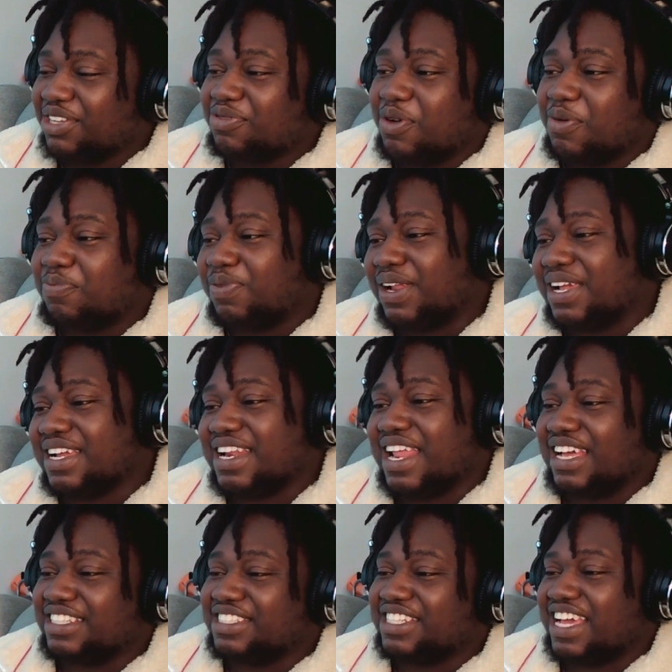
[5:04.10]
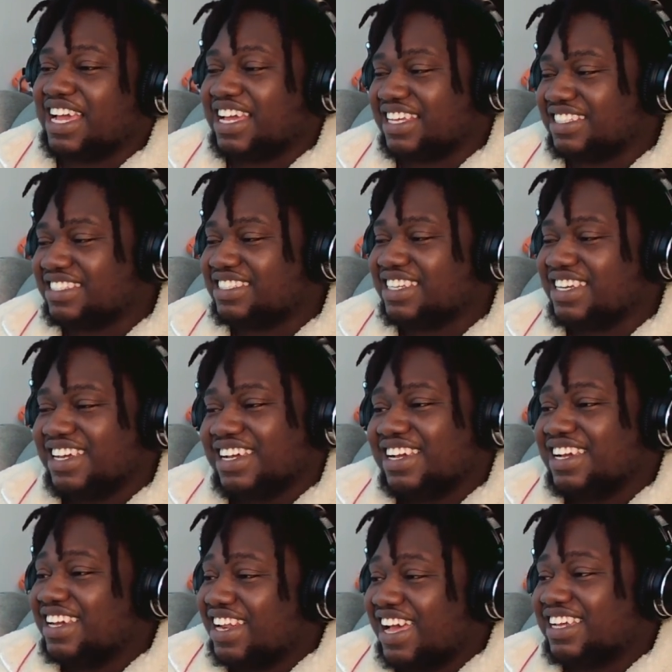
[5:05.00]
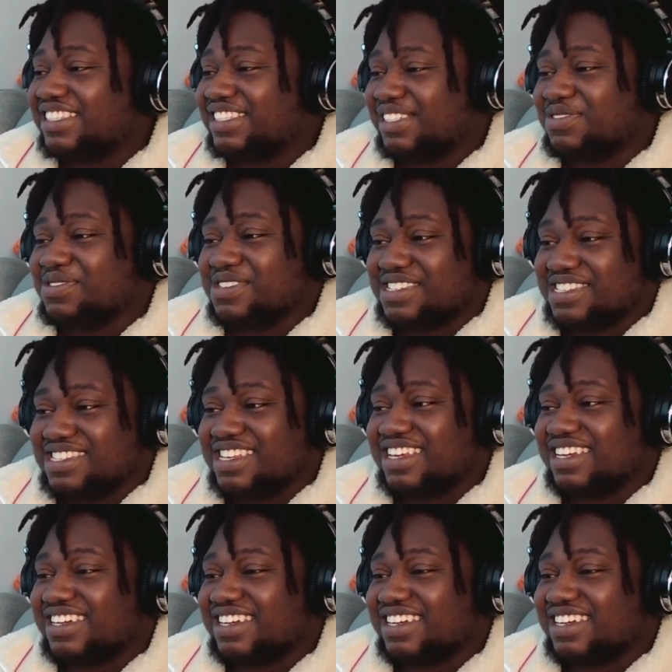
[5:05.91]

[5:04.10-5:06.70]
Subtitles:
replaying that chance. That shit was sick.